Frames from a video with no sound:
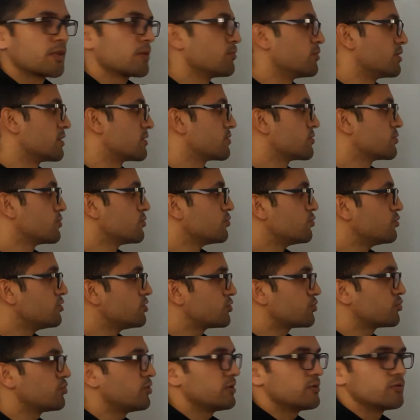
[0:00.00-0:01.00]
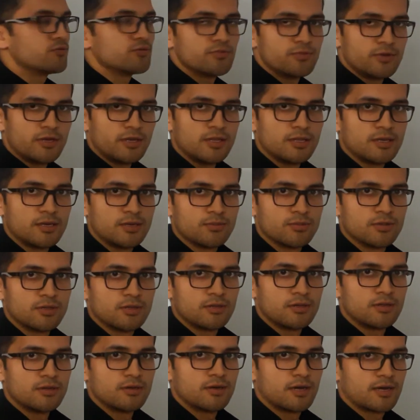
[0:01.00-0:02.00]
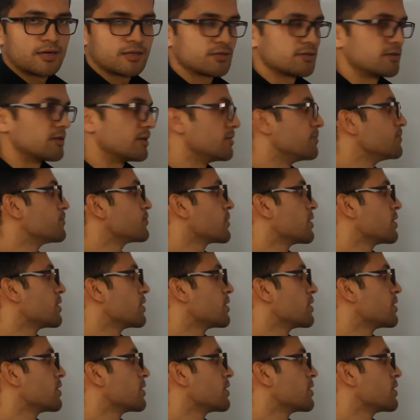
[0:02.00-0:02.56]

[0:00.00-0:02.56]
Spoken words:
But which one we may label actually?